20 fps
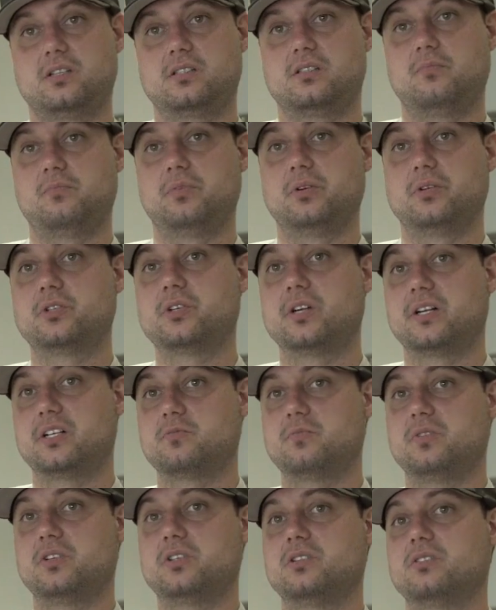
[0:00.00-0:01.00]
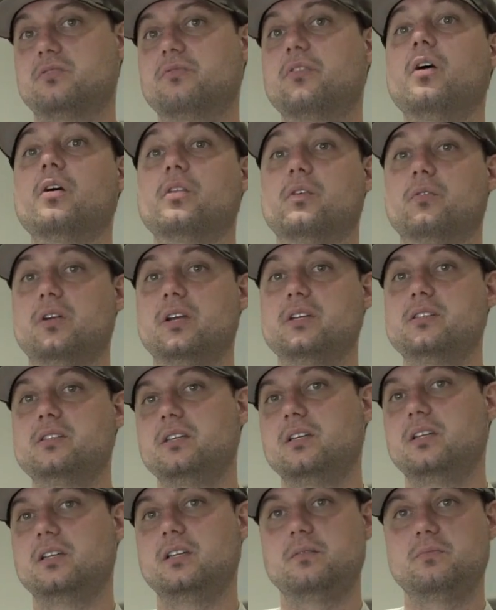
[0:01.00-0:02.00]
us to build transmissions for other race
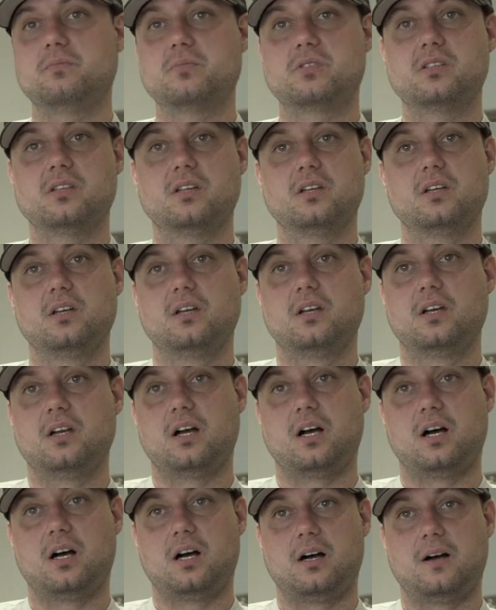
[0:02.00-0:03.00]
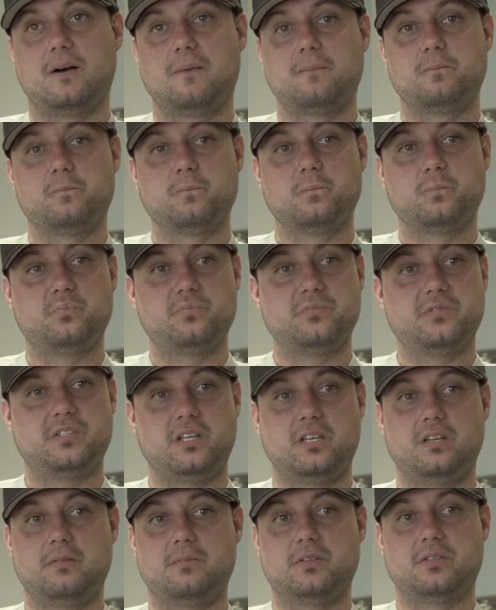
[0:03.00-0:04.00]
teams.
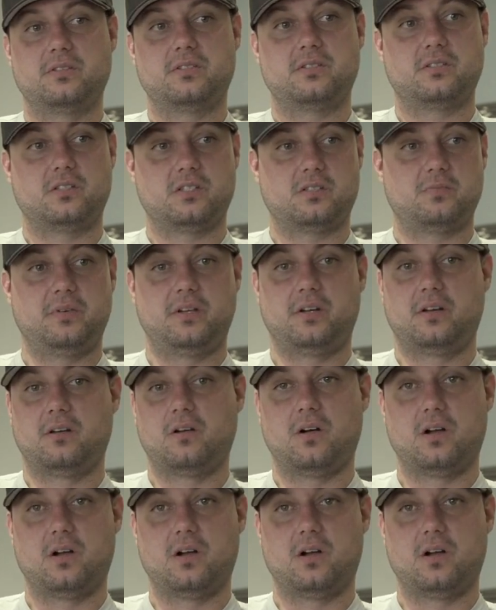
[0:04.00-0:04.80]
Tim has just been an